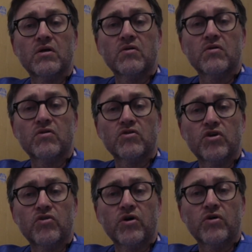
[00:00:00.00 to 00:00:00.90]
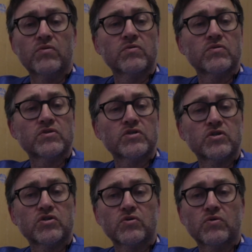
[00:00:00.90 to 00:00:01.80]

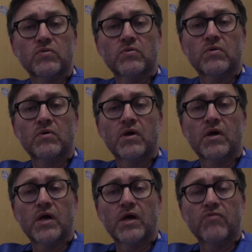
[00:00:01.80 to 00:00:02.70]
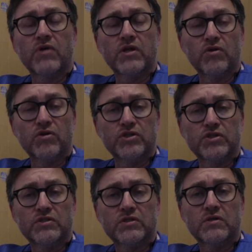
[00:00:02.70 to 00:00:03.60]
neurosurgical radiologist
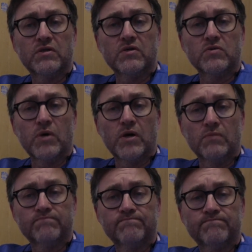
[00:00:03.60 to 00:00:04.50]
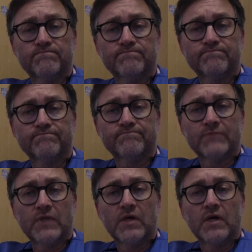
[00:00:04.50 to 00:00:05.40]
as well.
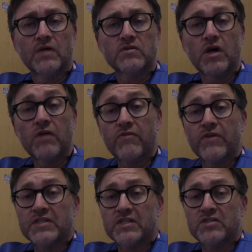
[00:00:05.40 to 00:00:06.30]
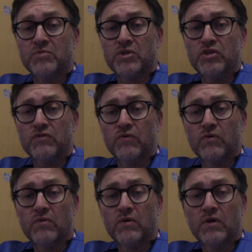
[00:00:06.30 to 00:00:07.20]
So hopefully that session's been useful.
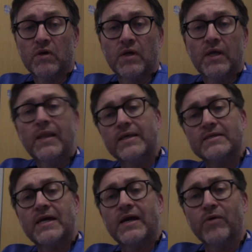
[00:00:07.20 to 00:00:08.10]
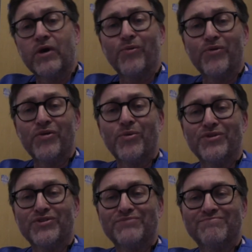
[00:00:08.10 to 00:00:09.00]
Let's see how we get on with the other ones.
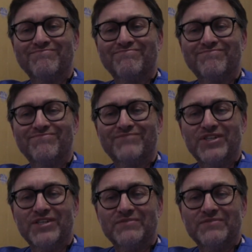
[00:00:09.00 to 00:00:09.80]
Cheers.